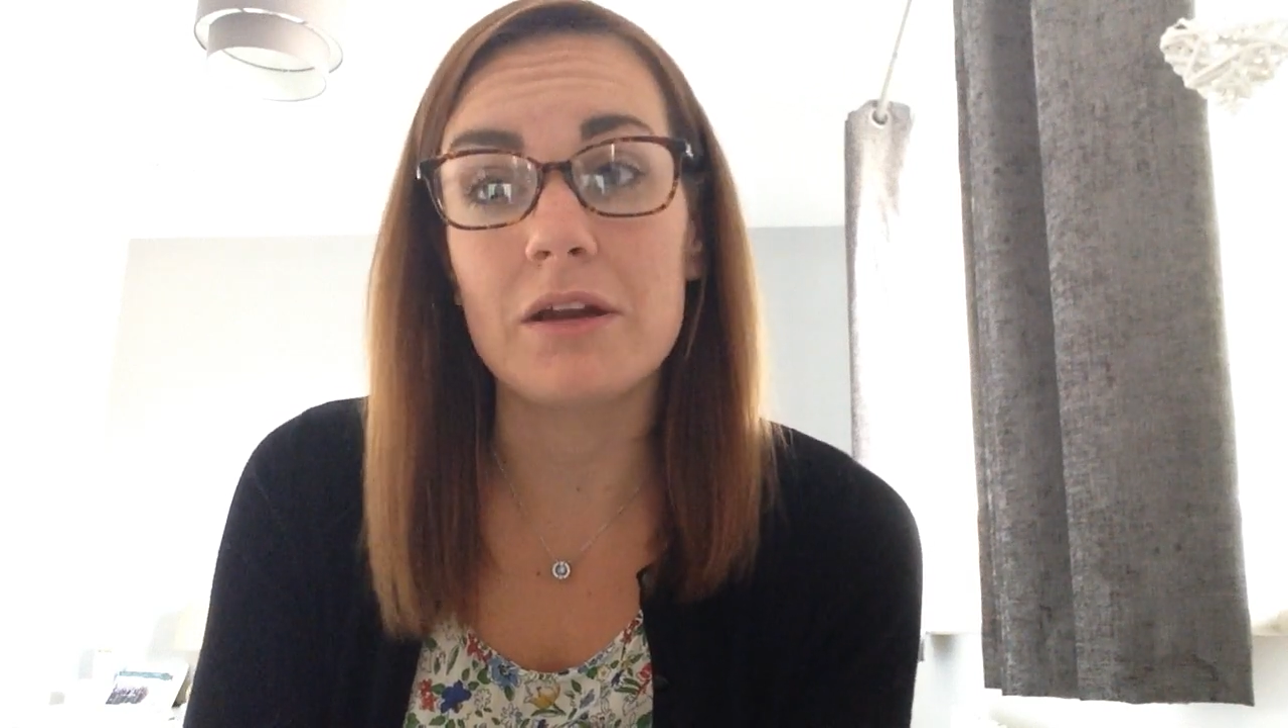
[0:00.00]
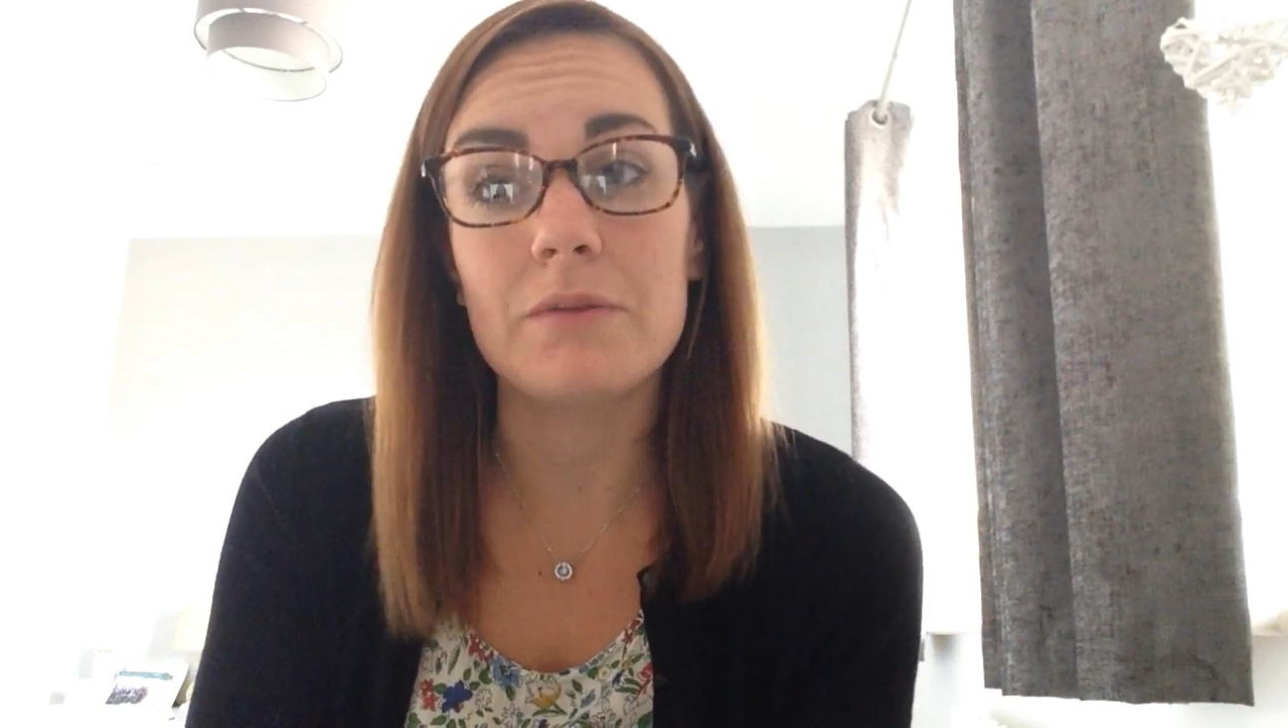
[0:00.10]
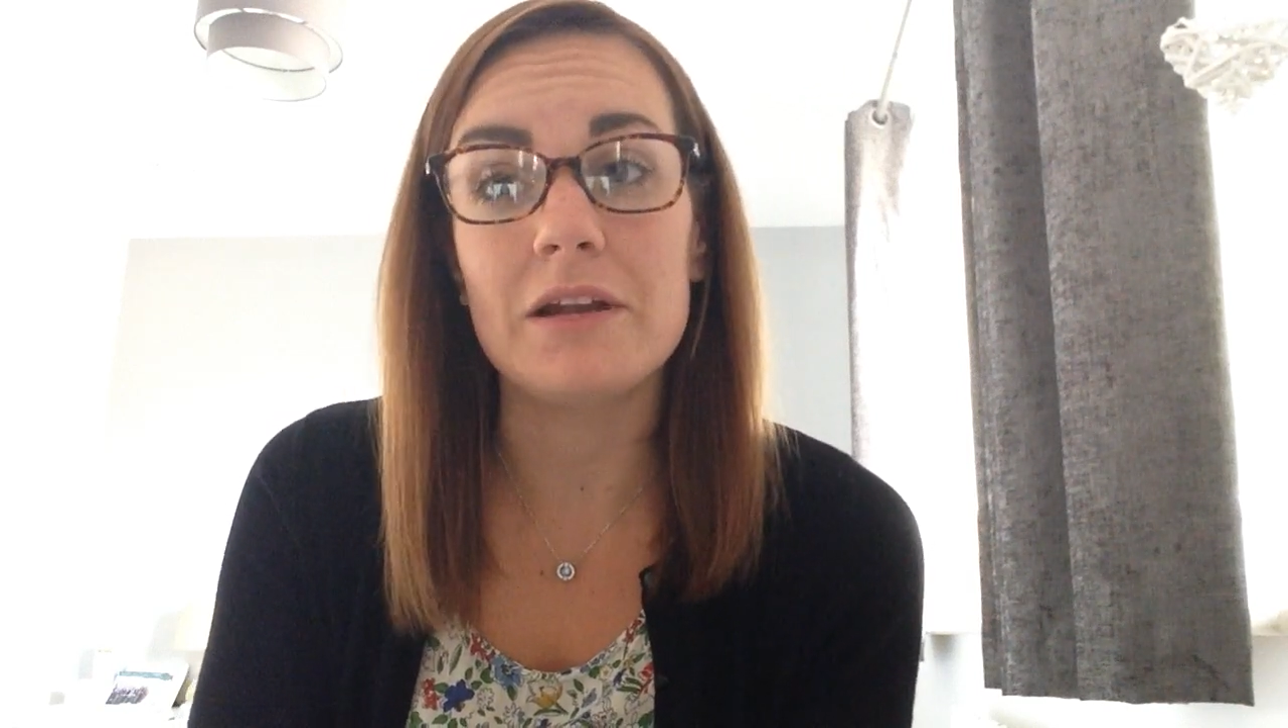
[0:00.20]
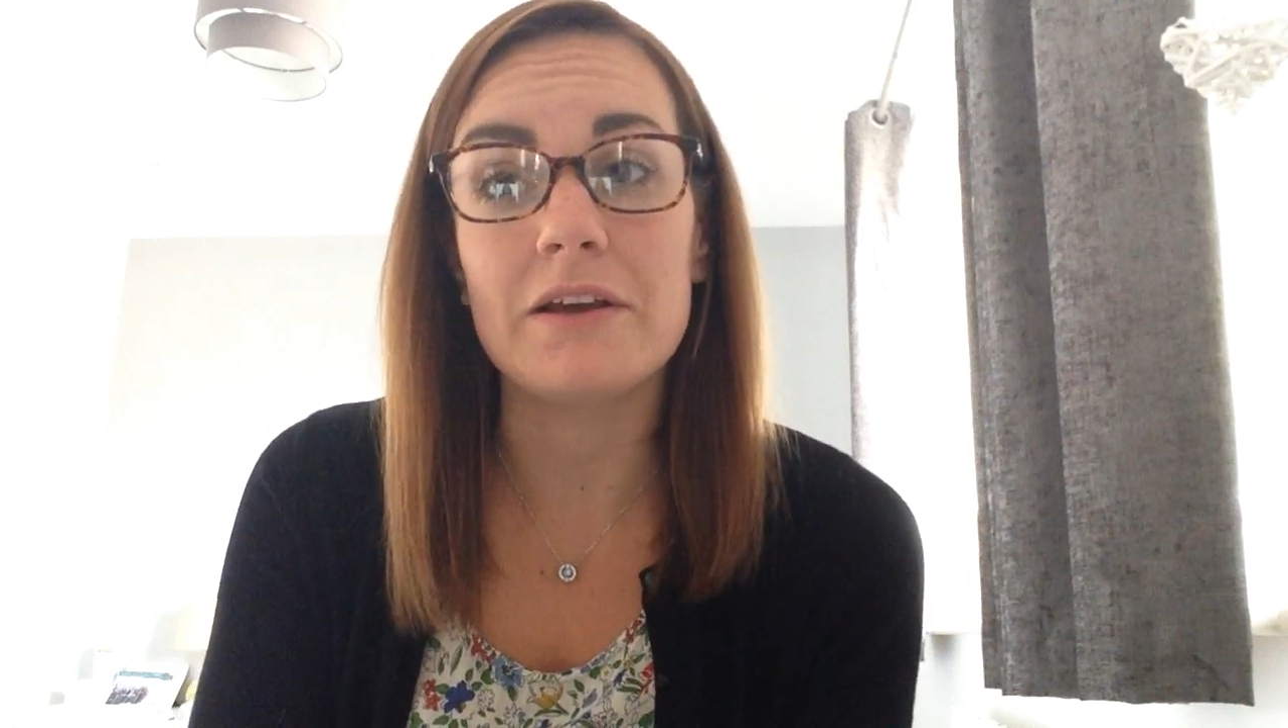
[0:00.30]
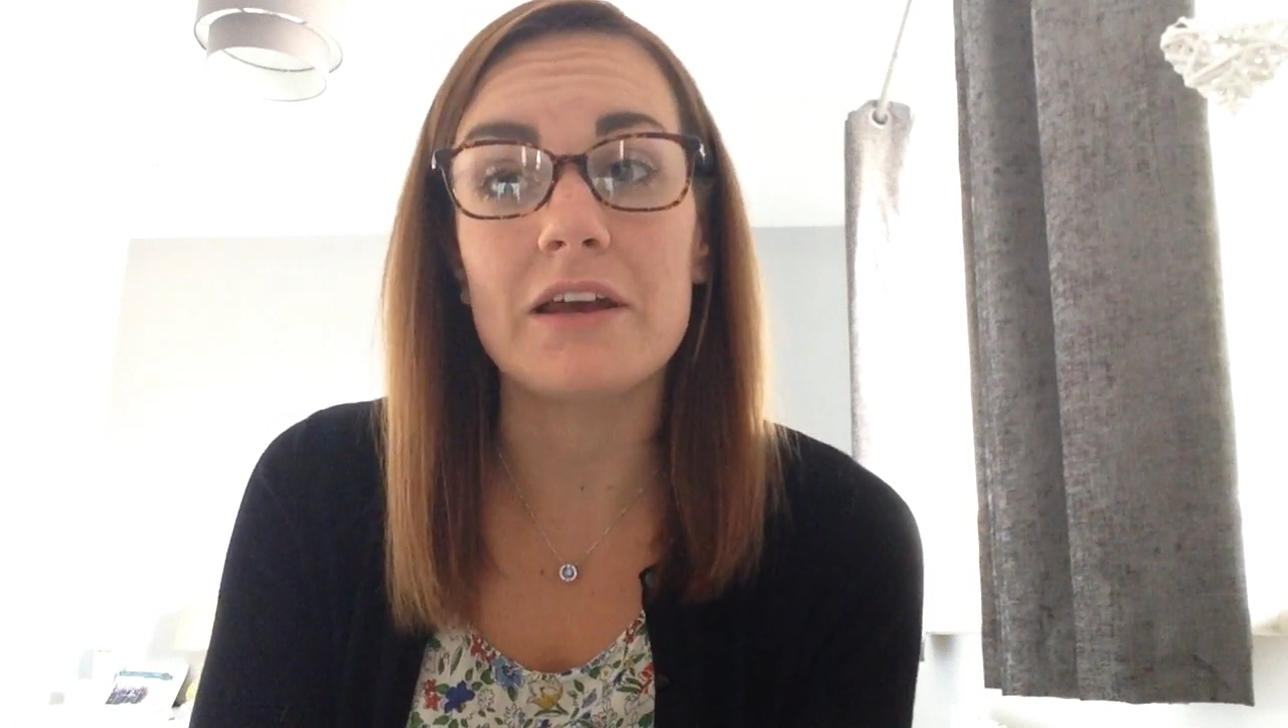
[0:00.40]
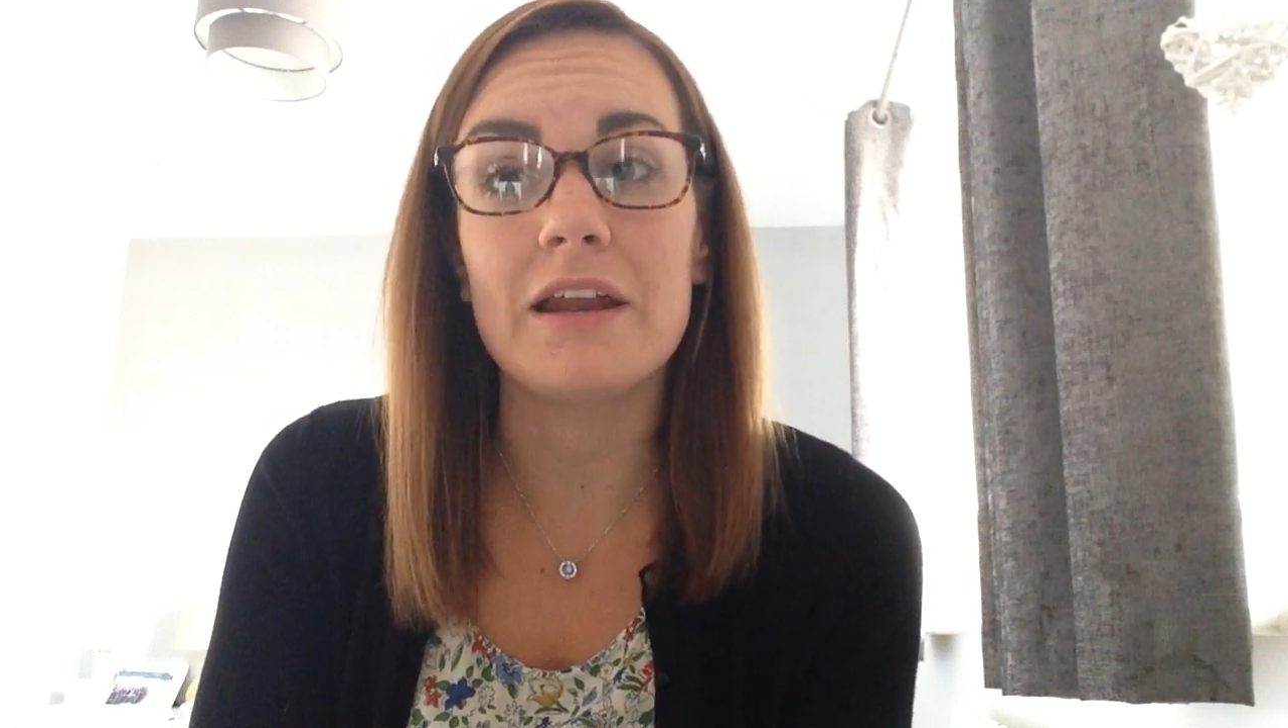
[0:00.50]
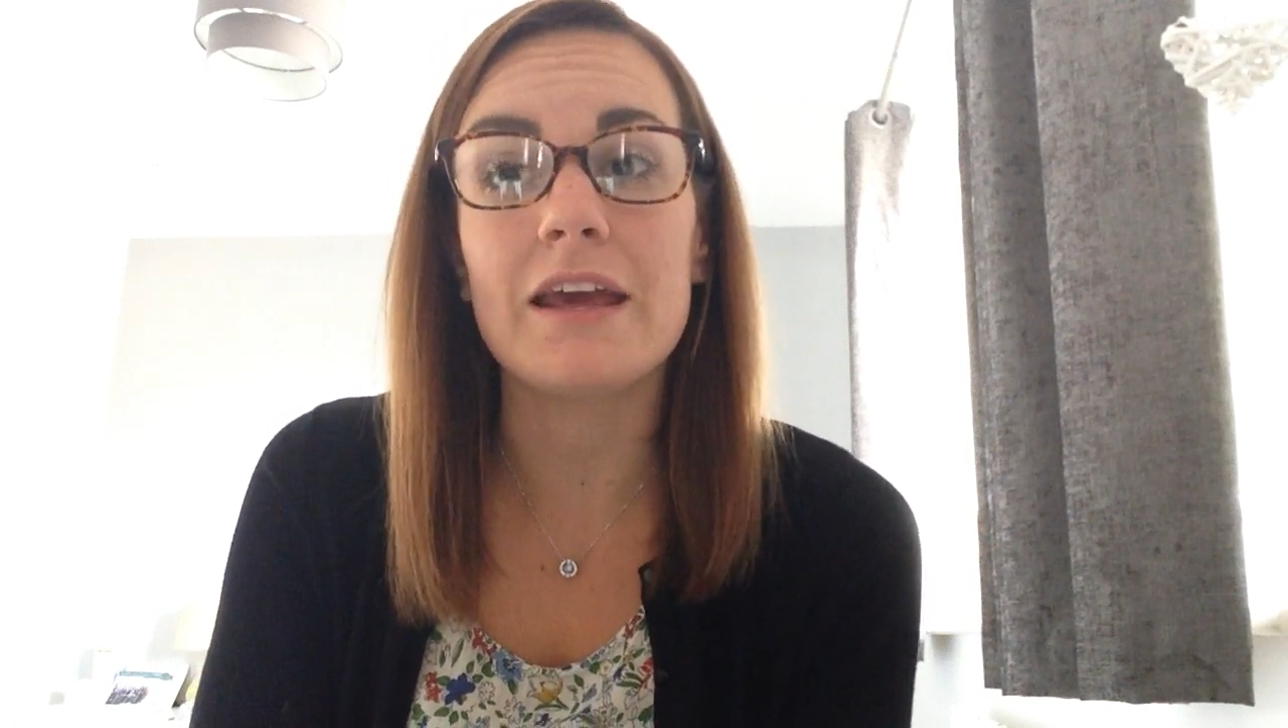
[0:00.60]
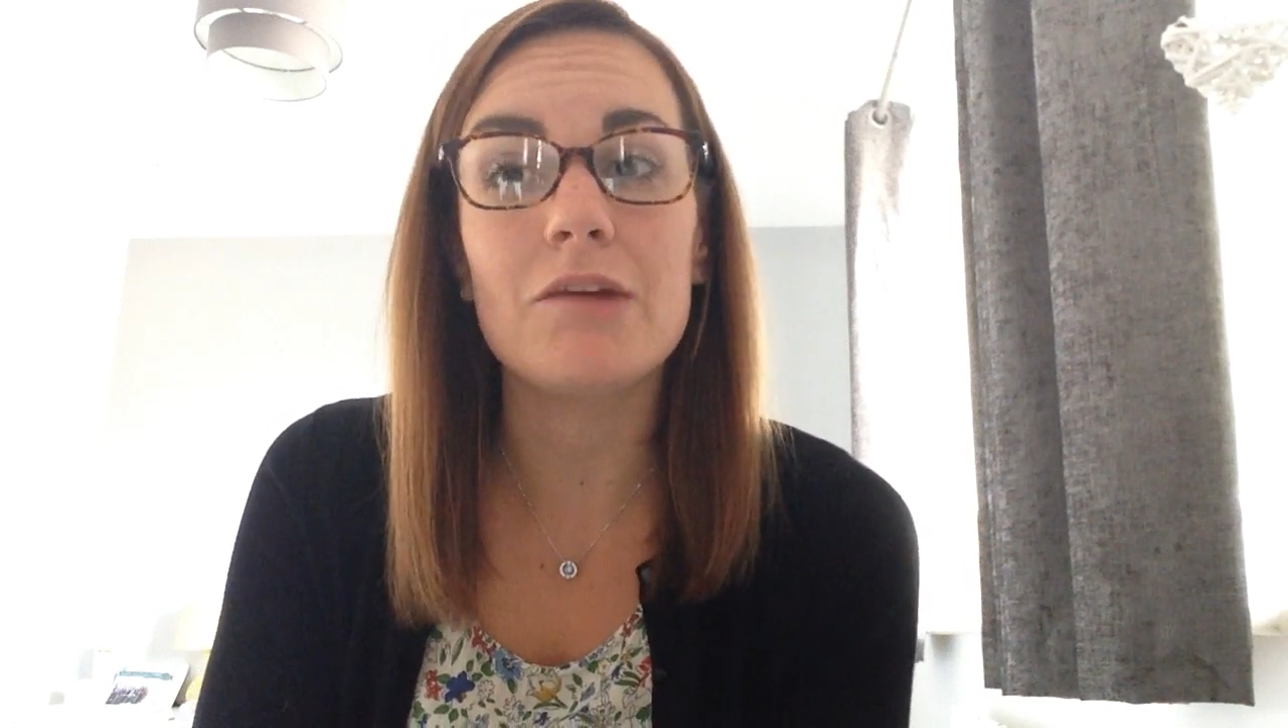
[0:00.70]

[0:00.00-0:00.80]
going to be looking at